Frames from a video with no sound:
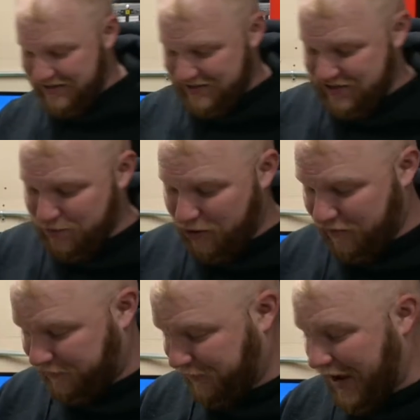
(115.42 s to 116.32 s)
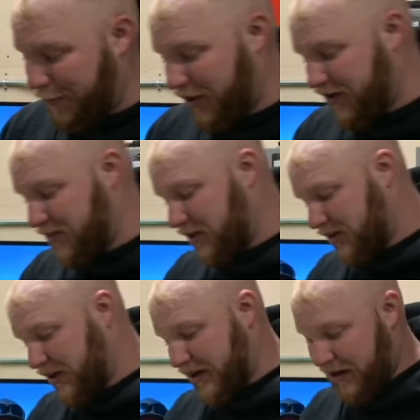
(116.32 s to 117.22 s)
This is more of a flat brim, did it
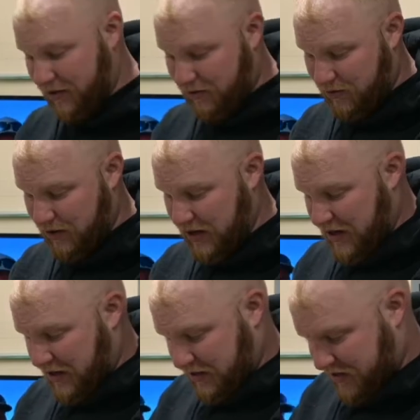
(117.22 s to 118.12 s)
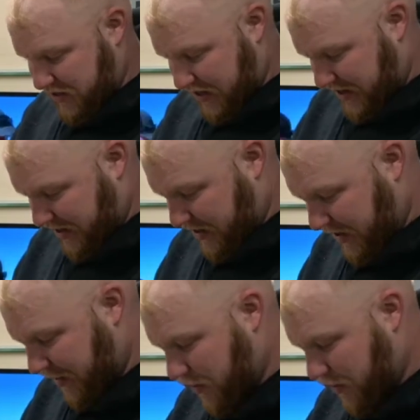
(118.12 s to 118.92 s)
look like? I don't know. Let's see here.